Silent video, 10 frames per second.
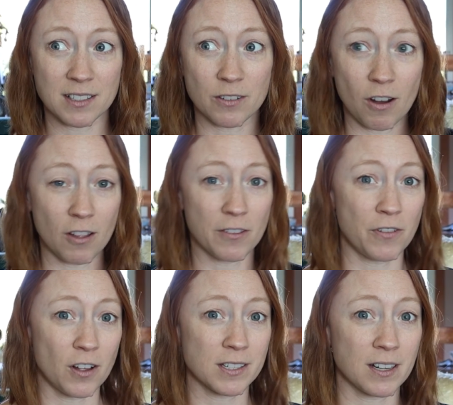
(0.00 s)
so all the
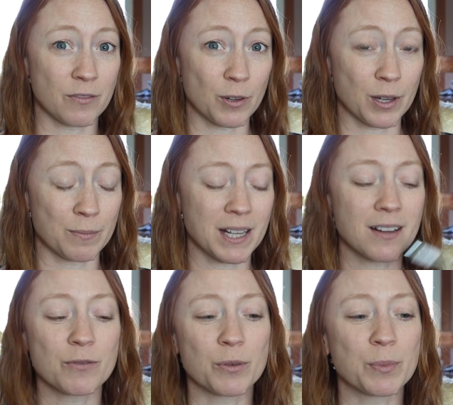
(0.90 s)
fall stuff will come
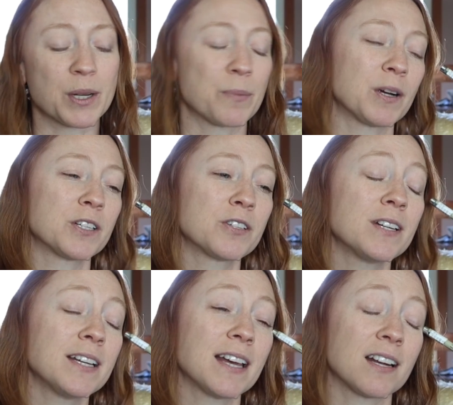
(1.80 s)
down, we'll put up our
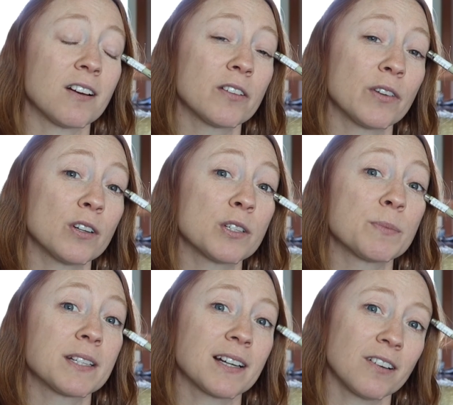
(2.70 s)
tree and all of our
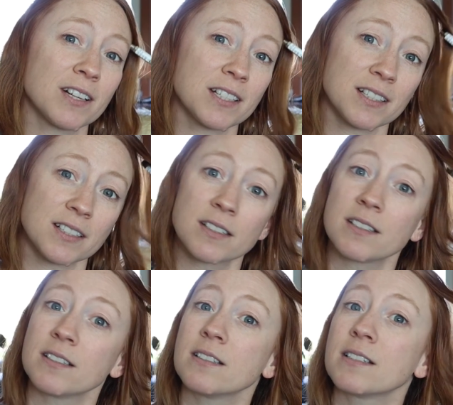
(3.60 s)
Christmas
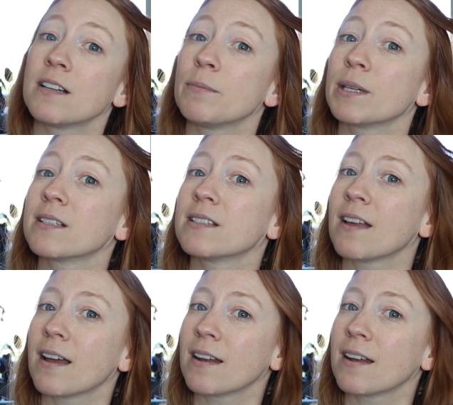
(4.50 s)
decorations, and I'm excited.